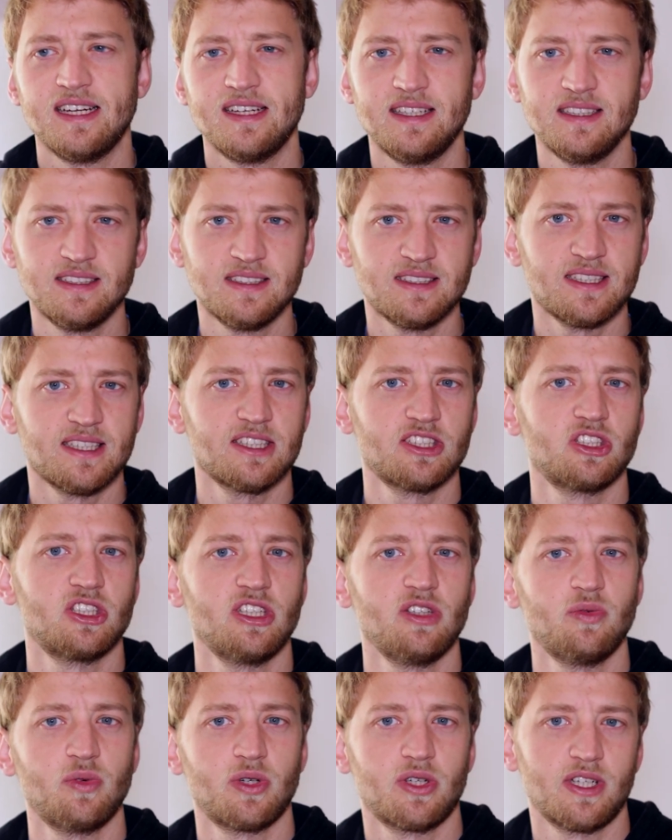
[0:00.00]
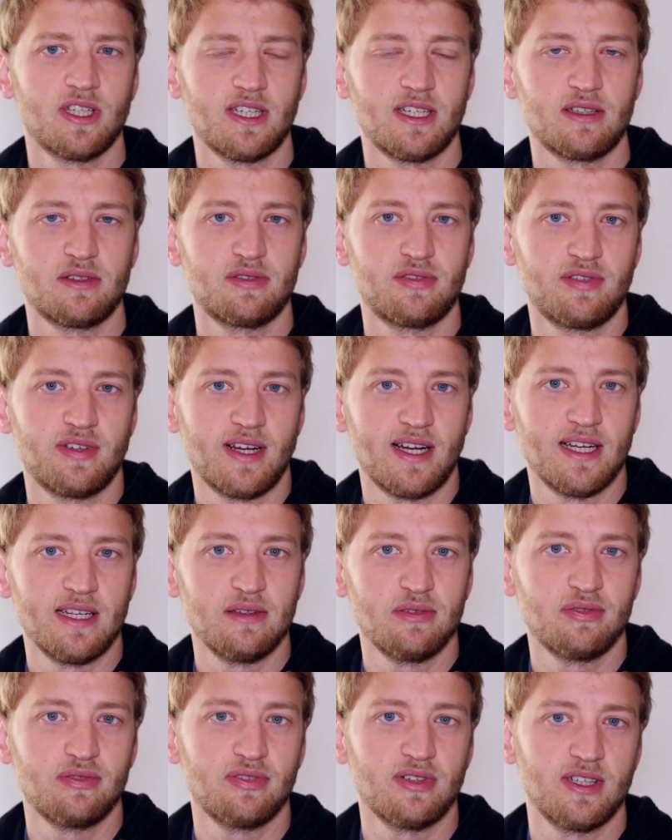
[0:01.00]
this is actually where the
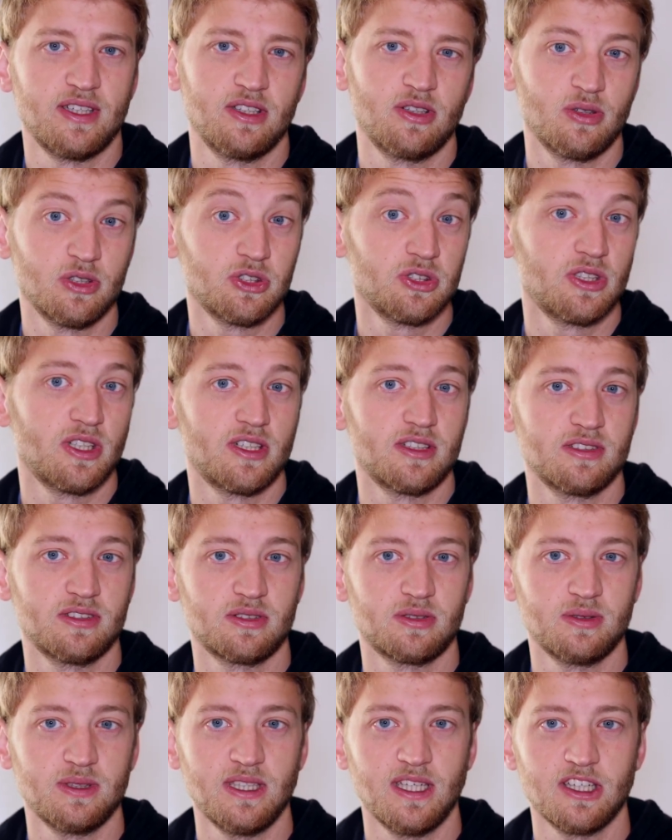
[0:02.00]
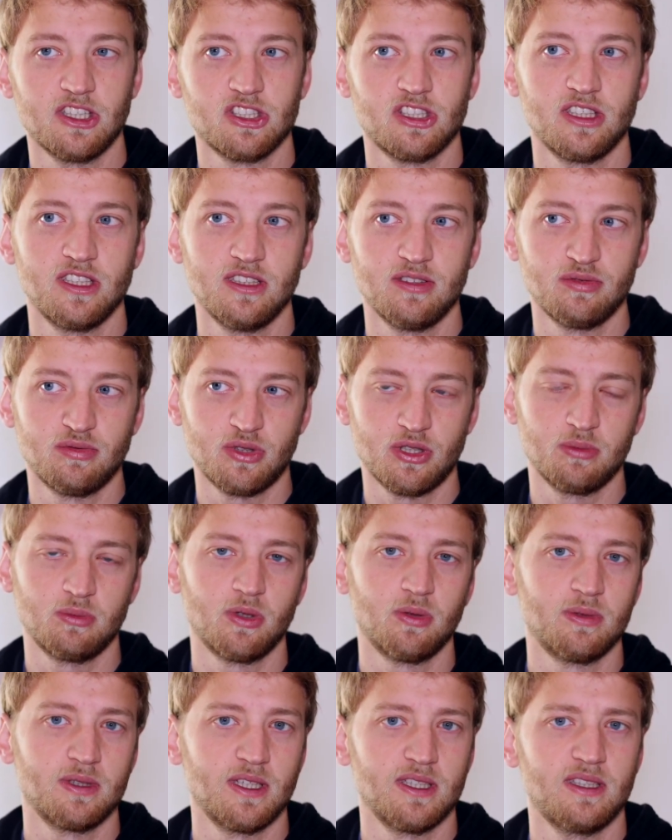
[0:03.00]
R5 and also the R3 actually, for the
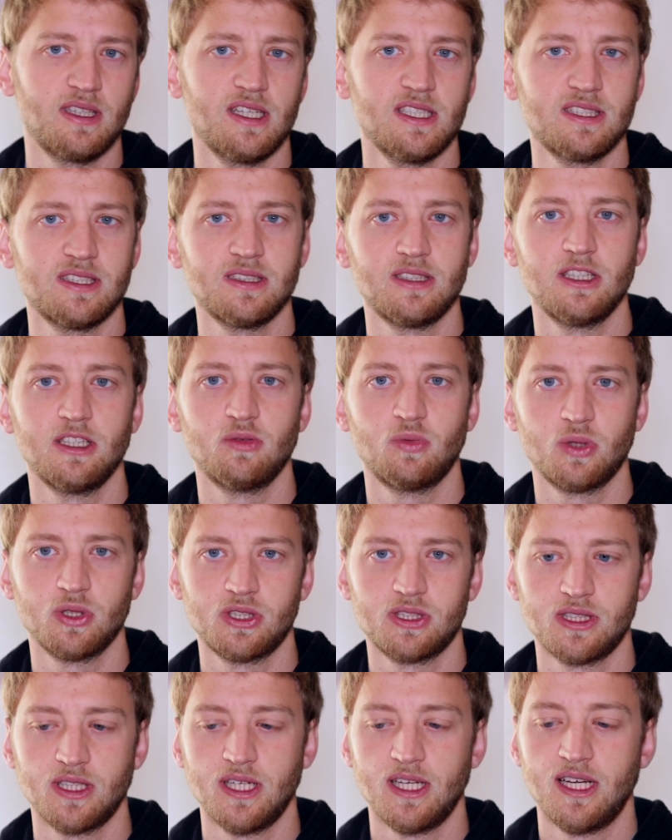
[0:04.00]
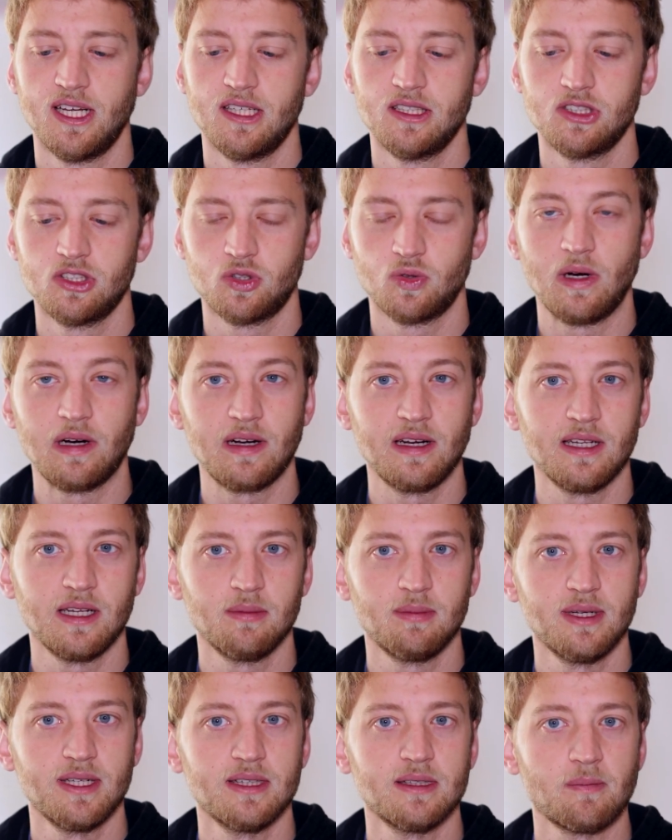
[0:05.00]
moment I tested it, was struggling
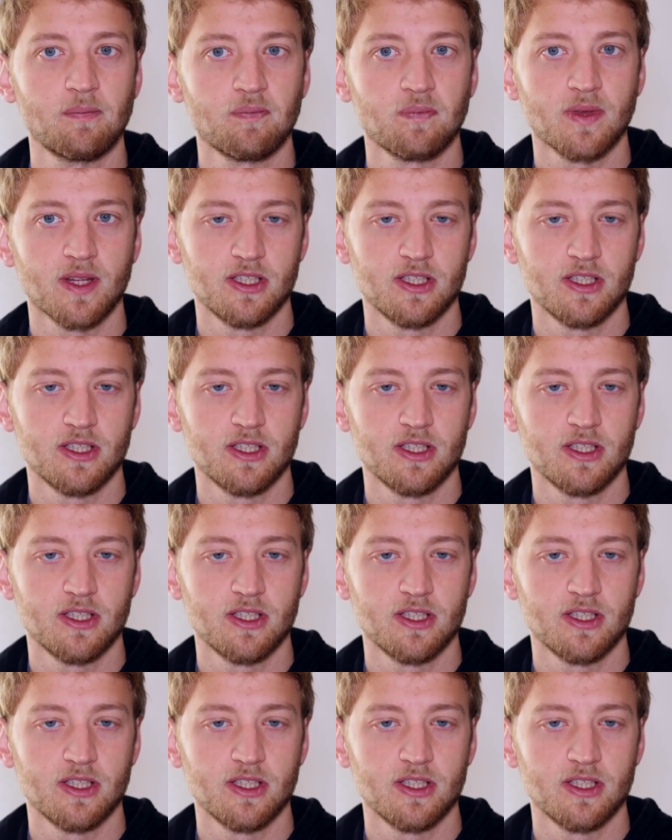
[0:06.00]
a bit.